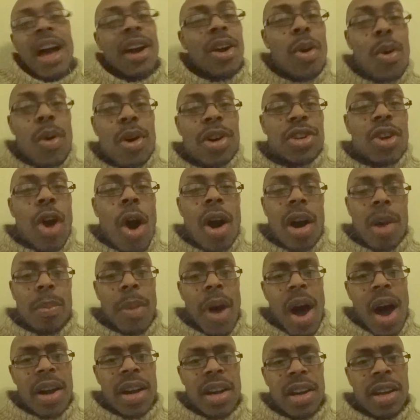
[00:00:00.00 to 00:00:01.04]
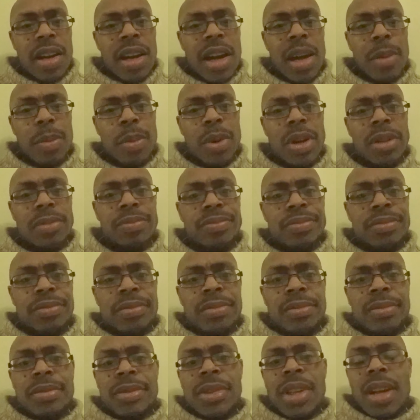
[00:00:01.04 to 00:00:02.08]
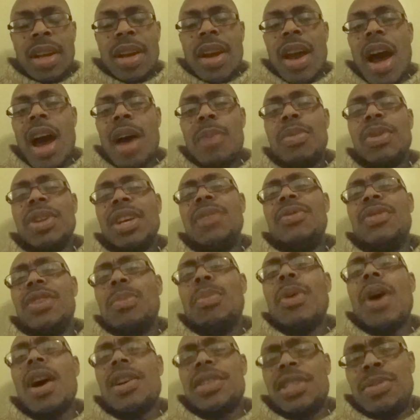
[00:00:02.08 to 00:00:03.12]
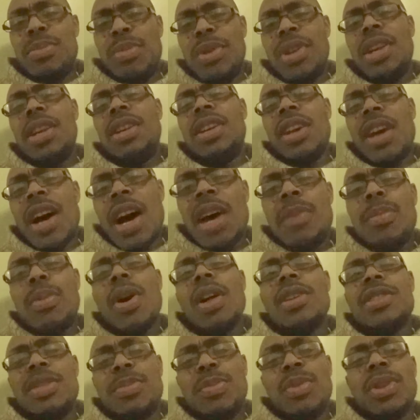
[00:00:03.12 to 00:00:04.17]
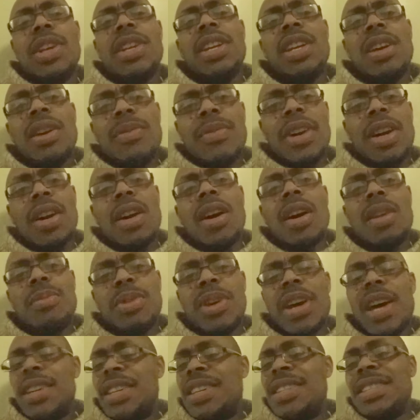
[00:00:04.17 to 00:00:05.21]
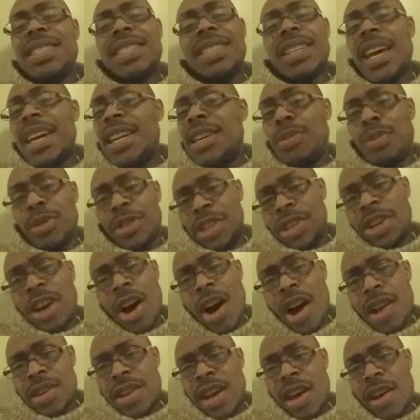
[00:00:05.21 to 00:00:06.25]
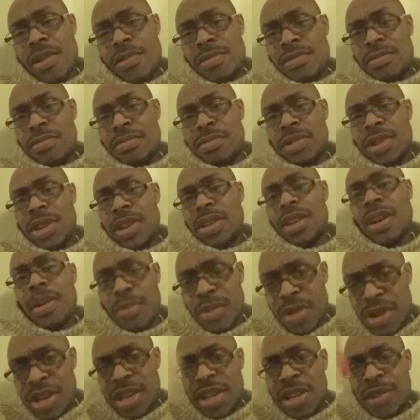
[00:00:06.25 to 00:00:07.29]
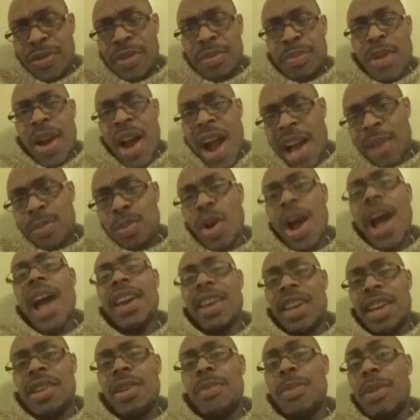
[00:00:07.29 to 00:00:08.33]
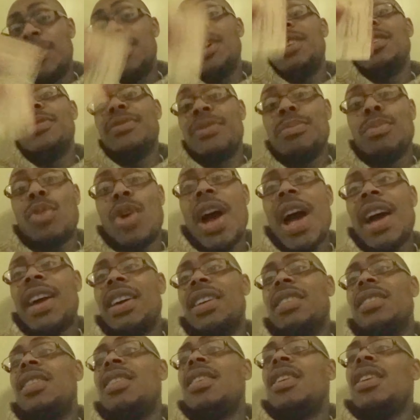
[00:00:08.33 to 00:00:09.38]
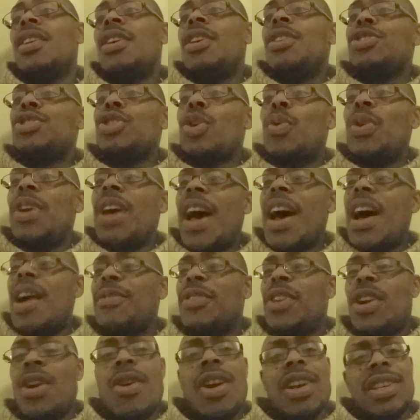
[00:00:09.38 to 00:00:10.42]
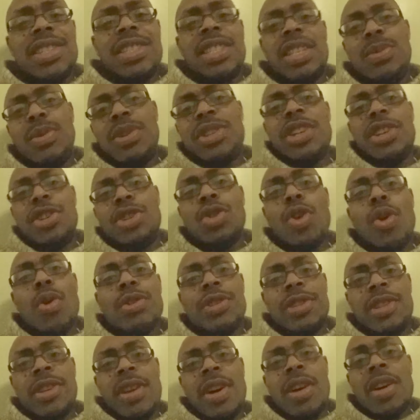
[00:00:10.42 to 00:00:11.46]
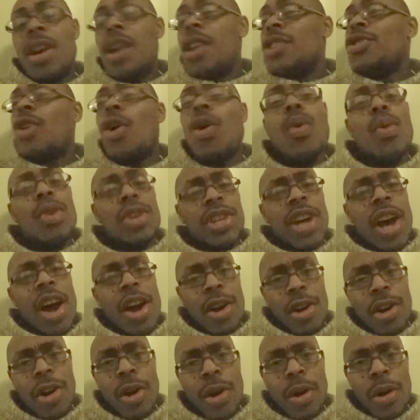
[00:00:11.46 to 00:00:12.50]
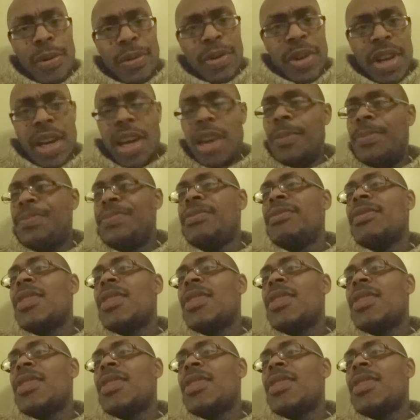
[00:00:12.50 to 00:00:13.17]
I'm going to talk about it, okay? But I believe in the possibility, high possibility of a God. But I didn't say there was a God now. Yeah, I'm on a different bracket here. I'm on a different bracket. So we have currency, which controls the whole entire earth, okay?